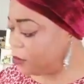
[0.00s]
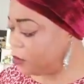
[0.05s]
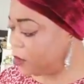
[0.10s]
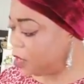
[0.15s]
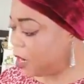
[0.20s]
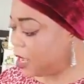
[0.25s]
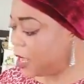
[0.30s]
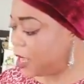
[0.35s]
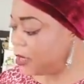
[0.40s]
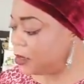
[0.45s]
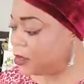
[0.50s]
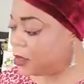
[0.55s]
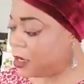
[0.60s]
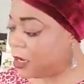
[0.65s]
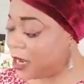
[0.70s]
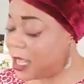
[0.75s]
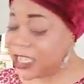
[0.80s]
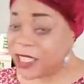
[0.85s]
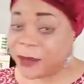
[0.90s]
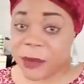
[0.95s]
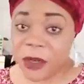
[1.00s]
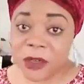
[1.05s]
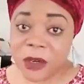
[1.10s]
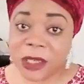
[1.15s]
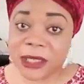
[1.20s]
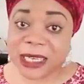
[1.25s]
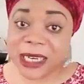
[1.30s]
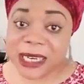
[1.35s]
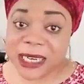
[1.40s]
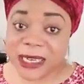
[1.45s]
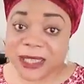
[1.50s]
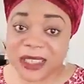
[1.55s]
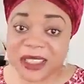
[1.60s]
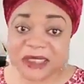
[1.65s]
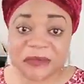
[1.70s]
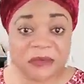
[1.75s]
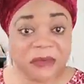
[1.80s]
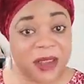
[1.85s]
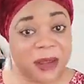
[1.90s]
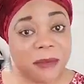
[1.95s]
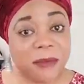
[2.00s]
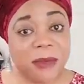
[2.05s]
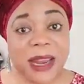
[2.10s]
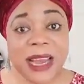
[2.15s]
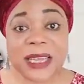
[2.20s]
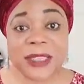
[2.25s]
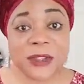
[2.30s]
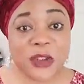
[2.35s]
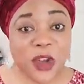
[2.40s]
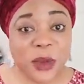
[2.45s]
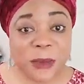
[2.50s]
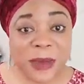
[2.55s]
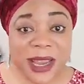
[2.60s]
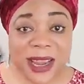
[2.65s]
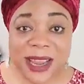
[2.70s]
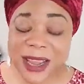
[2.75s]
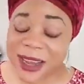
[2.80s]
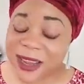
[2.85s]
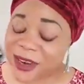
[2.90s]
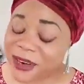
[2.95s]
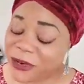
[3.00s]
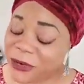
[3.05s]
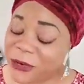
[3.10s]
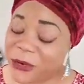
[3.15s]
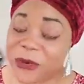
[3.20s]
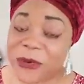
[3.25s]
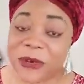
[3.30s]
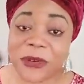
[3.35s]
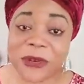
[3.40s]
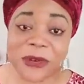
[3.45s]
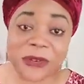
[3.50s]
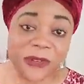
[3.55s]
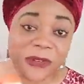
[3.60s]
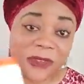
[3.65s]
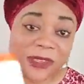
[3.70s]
And the last but not the least, plant omega. Oh, God.